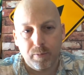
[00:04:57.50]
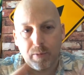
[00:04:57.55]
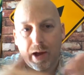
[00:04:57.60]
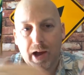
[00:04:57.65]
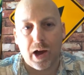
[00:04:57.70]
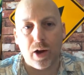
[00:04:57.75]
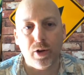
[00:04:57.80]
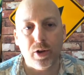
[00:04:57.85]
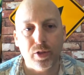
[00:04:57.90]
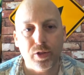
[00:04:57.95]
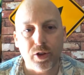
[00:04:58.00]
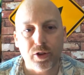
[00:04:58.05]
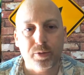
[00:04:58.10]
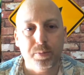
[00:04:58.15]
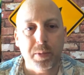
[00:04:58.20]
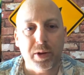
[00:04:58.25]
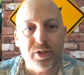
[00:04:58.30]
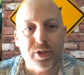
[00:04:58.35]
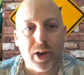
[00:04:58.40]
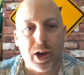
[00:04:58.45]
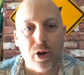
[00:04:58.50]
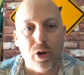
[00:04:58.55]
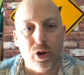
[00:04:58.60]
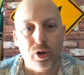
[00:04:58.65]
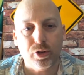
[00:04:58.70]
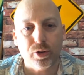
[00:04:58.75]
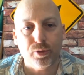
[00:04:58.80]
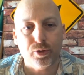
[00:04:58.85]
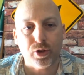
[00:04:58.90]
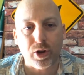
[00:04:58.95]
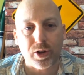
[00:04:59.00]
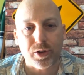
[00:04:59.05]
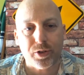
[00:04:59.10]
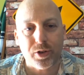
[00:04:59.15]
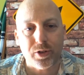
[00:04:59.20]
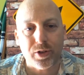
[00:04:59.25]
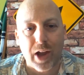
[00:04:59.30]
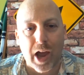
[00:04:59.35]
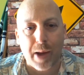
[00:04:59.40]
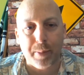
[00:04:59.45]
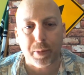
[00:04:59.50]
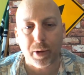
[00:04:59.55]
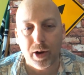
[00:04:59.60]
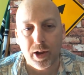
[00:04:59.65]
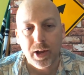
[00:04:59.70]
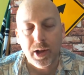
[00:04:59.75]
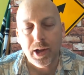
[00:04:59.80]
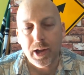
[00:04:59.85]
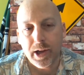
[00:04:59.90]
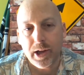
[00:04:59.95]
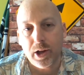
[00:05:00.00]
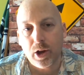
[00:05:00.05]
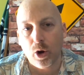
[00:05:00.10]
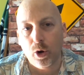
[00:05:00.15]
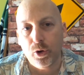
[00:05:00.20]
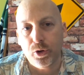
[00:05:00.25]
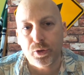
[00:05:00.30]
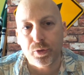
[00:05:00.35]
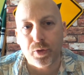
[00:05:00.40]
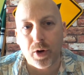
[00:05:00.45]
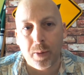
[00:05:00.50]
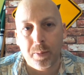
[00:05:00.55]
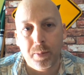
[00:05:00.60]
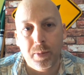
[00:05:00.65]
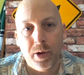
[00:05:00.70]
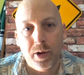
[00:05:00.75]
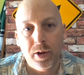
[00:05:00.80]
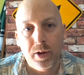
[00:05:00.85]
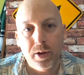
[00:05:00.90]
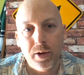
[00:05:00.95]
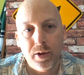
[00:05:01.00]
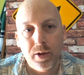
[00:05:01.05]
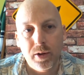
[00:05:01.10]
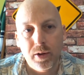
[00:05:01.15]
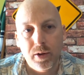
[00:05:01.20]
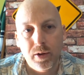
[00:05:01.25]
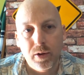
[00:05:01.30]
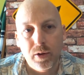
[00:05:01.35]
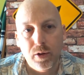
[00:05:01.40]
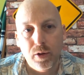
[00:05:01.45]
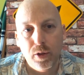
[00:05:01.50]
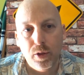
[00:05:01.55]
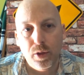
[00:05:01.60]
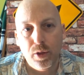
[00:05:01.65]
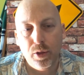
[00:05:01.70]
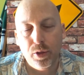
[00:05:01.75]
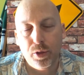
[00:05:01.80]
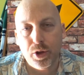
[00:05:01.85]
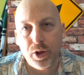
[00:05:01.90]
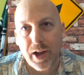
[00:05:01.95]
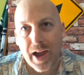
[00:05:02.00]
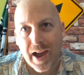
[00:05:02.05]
How did this miscarriage of justice happen? He goes from the